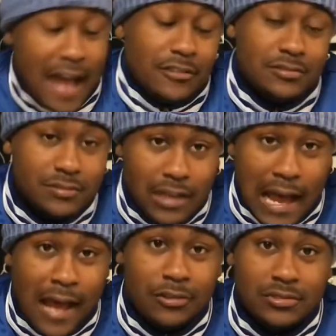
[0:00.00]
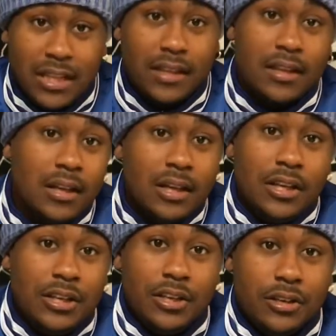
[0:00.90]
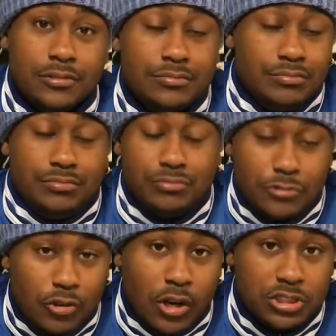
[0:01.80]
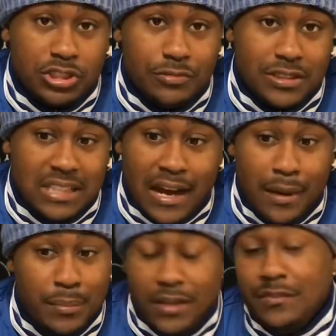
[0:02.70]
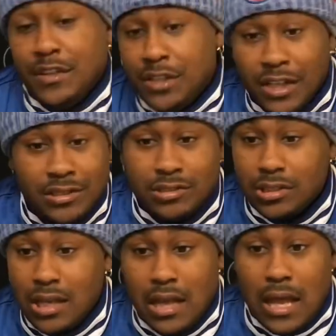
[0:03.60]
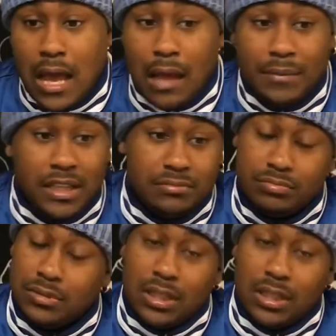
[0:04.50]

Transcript: don't think, Gronk should retire. But if he does, I mean,